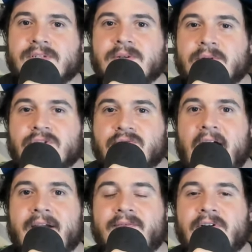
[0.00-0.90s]
So a
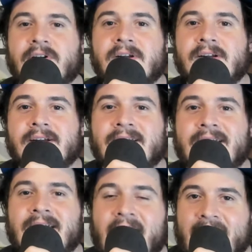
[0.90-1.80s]
driver
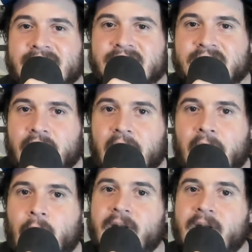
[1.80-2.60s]
has to go.